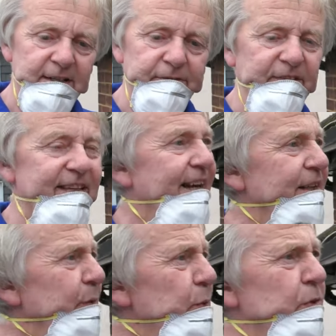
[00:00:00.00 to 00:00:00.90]
for getting
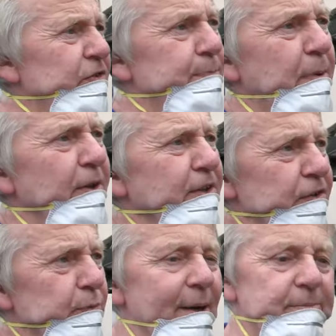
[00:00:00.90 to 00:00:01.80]
all
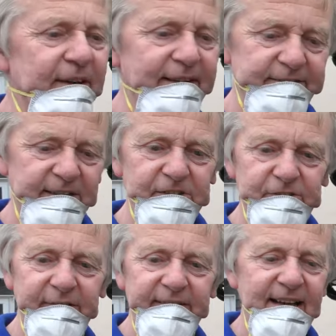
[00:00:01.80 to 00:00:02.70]
spiders' webs out and things
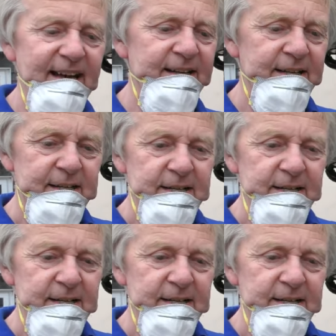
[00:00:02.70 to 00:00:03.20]
like that.